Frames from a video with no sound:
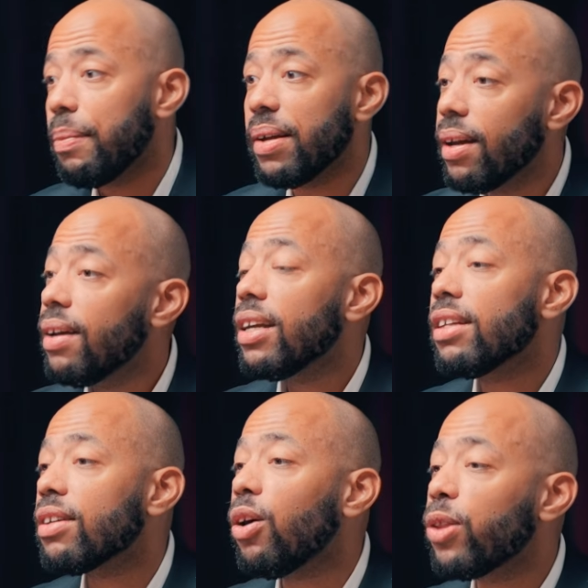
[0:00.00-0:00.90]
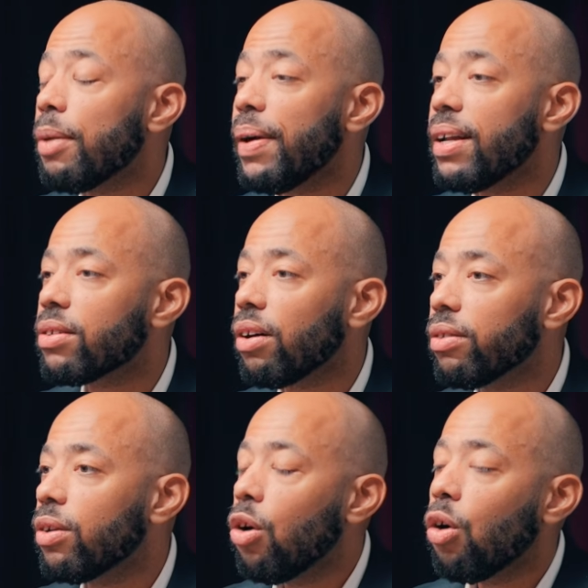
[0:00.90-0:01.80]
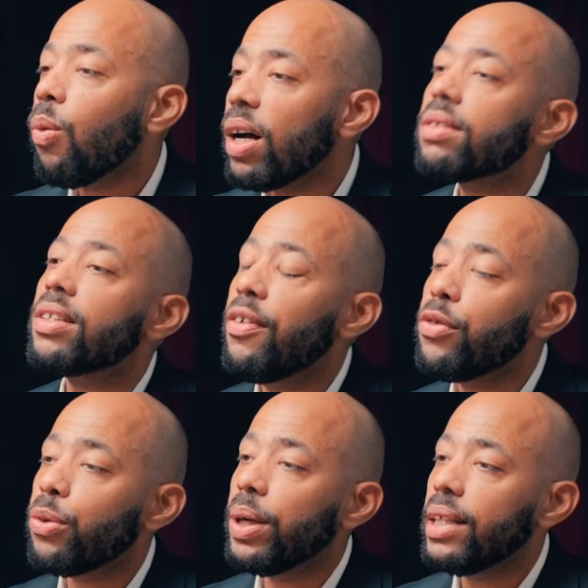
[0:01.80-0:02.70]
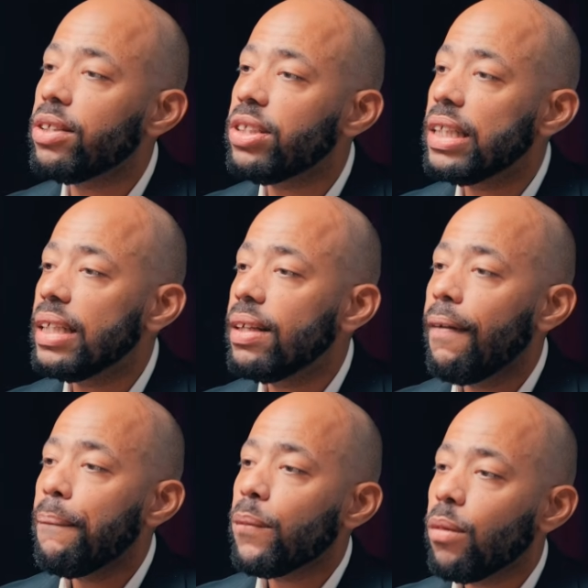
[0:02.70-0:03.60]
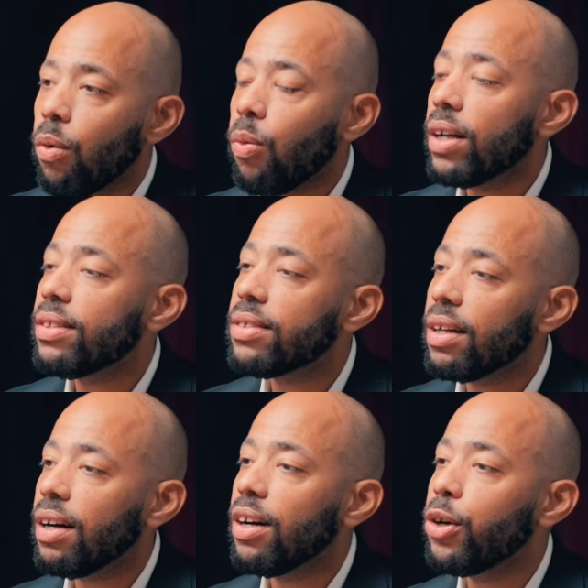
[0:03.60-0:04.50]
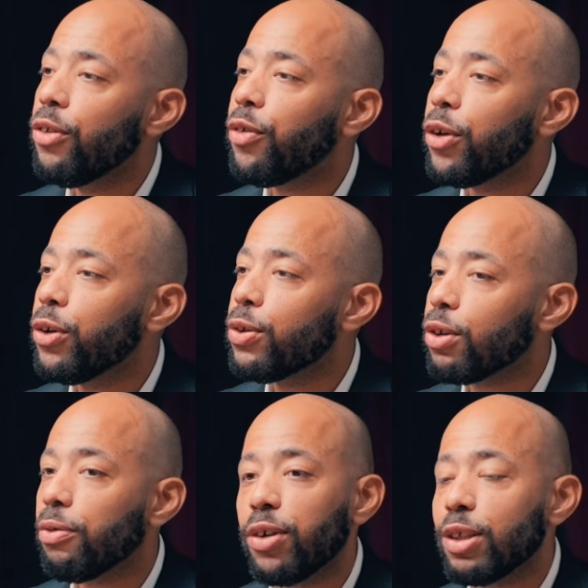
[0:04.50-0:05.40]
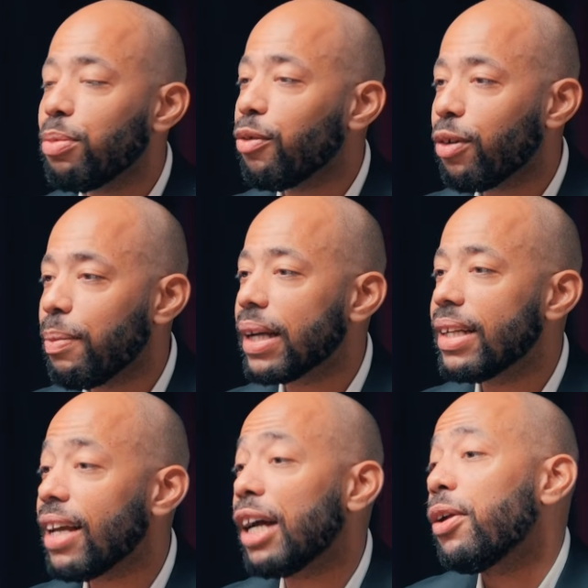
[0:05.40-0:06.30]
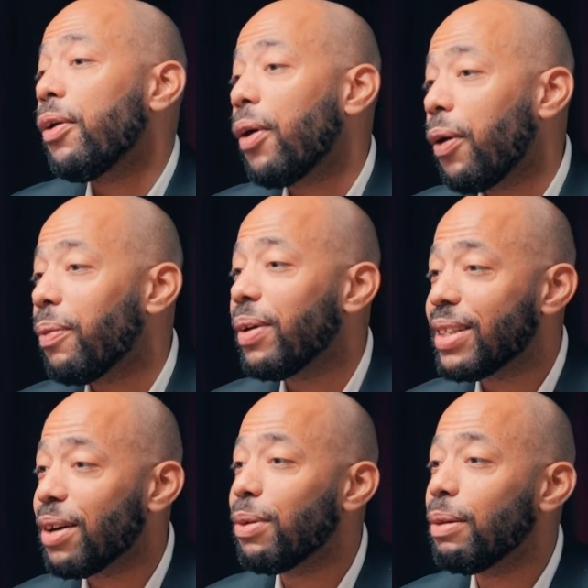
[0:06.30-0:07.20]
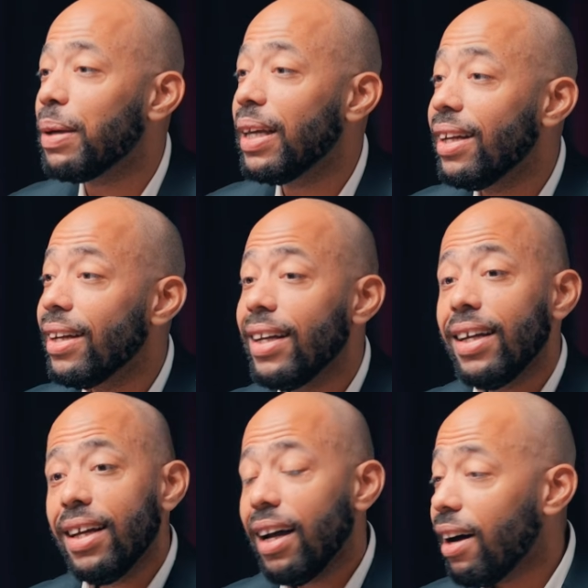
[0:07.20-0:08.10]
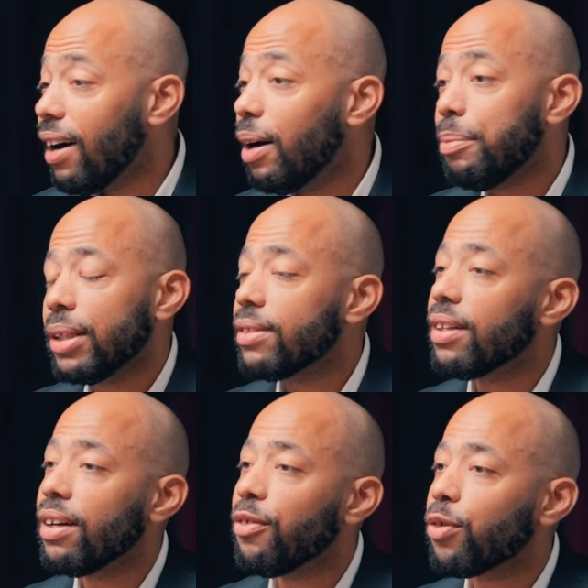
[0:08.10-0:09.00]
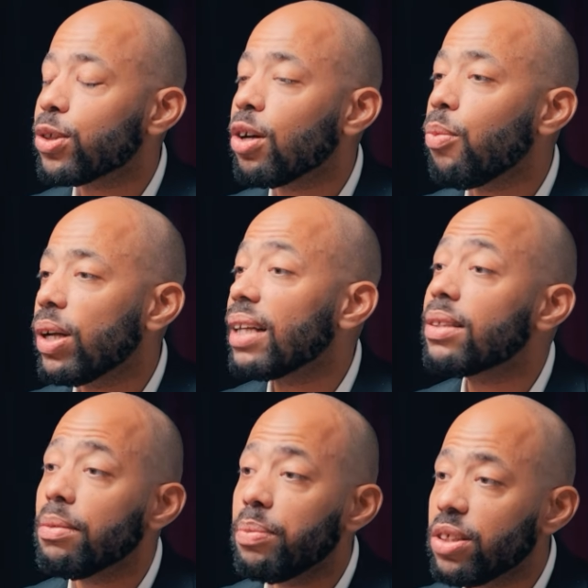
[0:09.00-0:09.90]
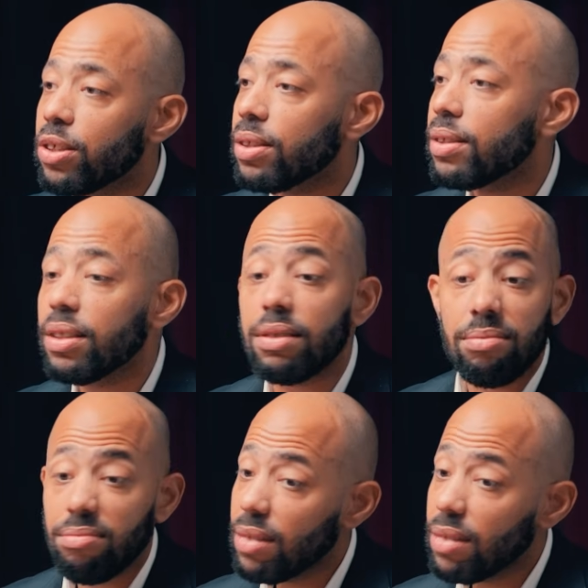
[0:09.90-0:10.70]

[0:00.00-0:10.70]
I mean, it all depends on what gives you energy, what's good for you. So, for example, for my kids, I don't know what they will be. But for someone that is ambitious, is